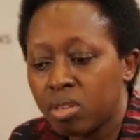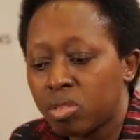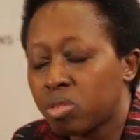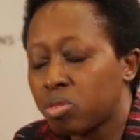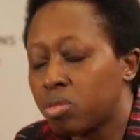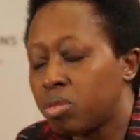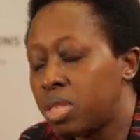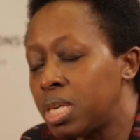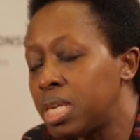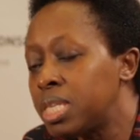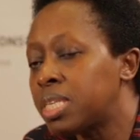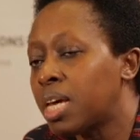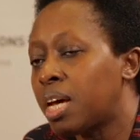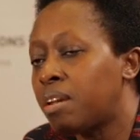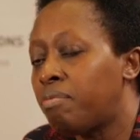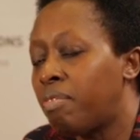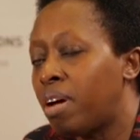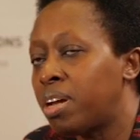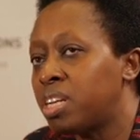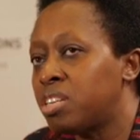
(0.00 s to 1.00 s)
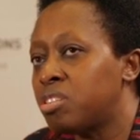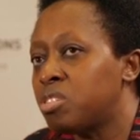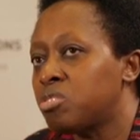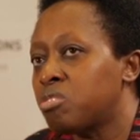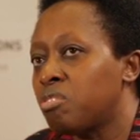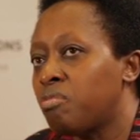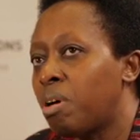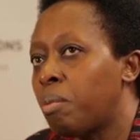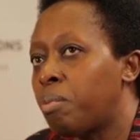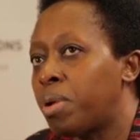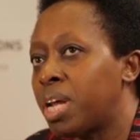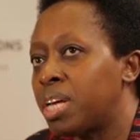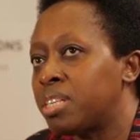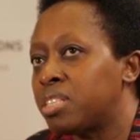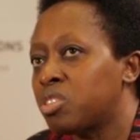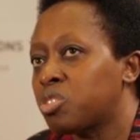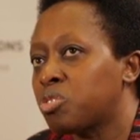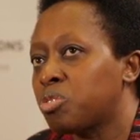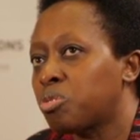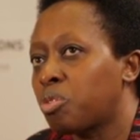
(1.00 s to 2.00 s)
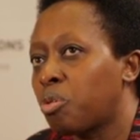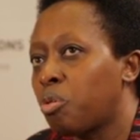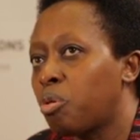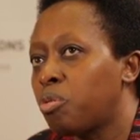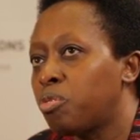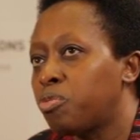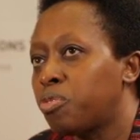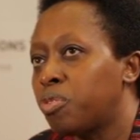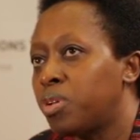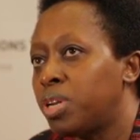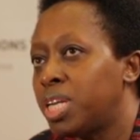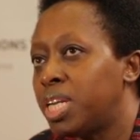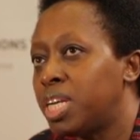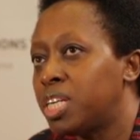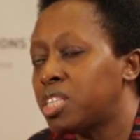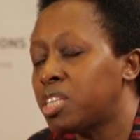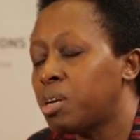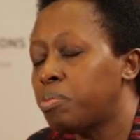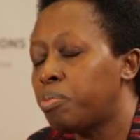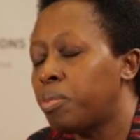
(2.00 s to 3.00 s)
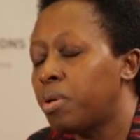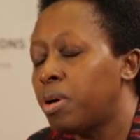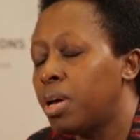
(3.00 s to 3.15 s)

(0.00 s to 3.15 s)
So these advantages of urbanization call for leadership,